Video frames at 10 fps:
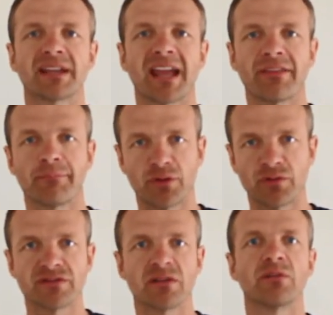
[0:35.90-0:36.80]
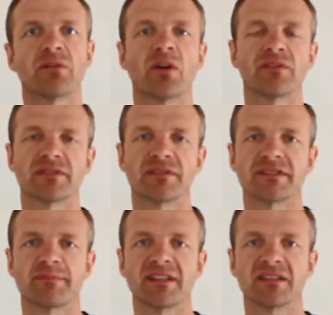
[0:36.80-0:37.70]
get the Bluetooth onto the
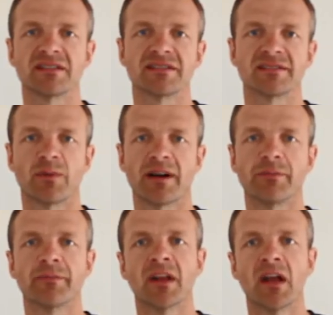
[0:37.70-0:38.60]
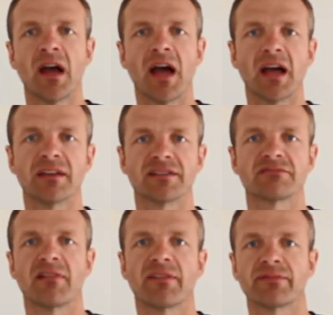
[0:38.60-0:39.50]
speakers as well, and
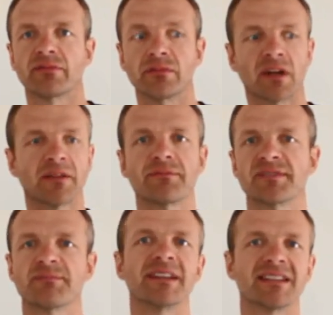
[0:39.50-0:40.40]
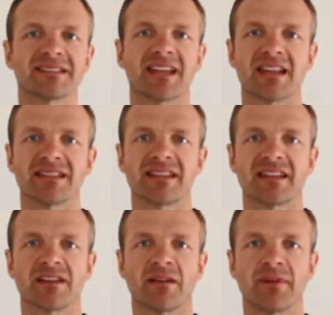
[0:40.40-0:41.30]
just run through kind of speaker stand
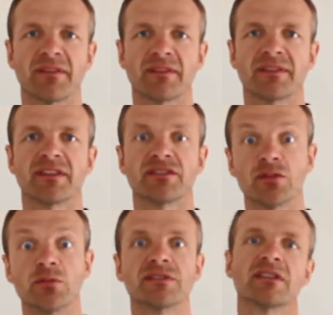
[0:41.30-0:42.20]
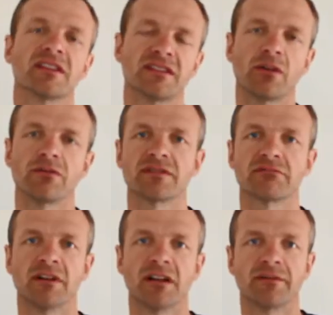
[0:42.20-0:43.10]
setup and the do's and the don'ts
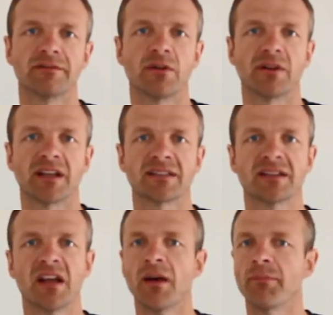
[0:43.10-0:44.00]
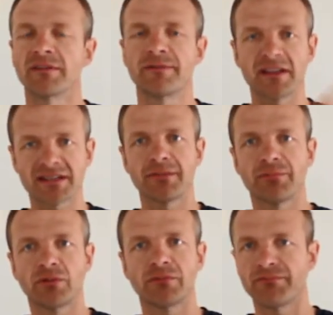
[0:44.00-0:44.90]
really of doing it. But it's very
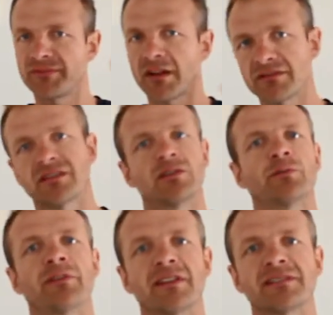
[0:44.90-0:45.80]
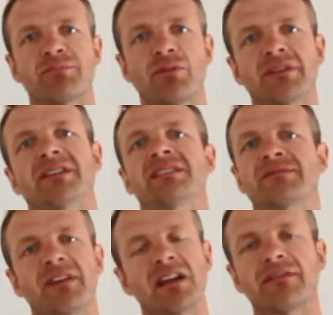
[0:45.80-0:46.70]
simple, don't turn off at this point, it's
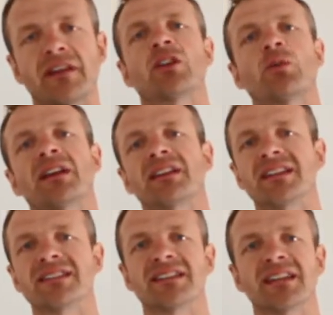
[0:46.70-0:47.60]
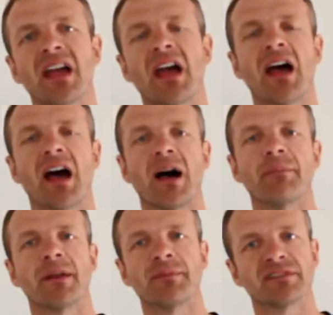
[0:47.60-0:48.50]
very, very quick and easy.
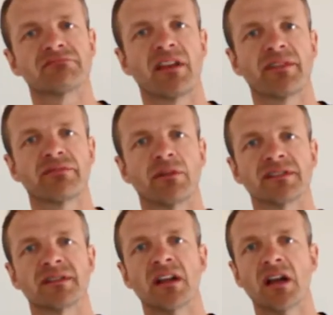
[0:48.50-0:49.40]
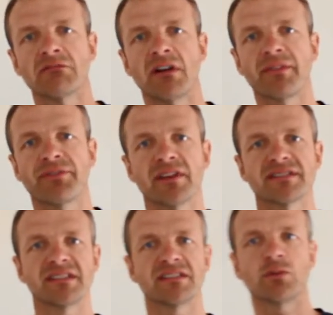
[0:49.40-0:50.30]
Let me just run through it. Right,
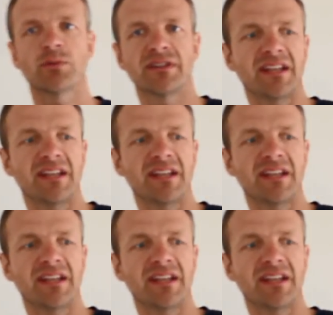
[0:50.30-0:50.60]
first thing you will